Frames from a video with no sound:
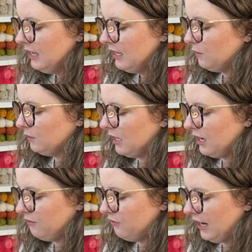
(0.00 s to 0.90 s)
It will not
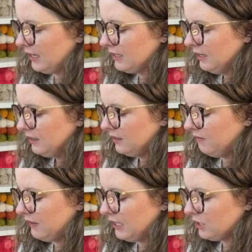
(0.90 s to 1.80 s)
affect the
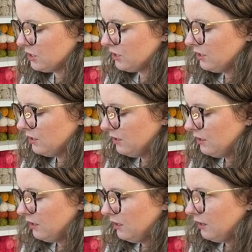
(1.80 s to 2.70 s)
finished
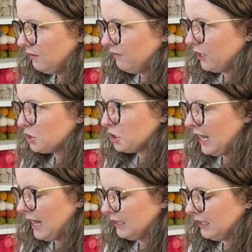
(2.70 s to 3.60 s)

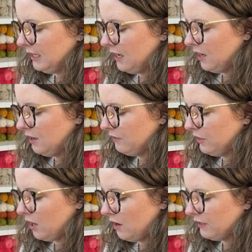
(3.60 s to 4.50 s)
functionality of the
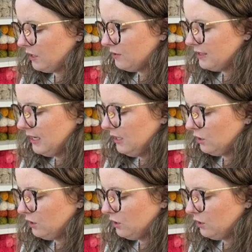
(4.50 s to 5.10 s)
coffee cozy.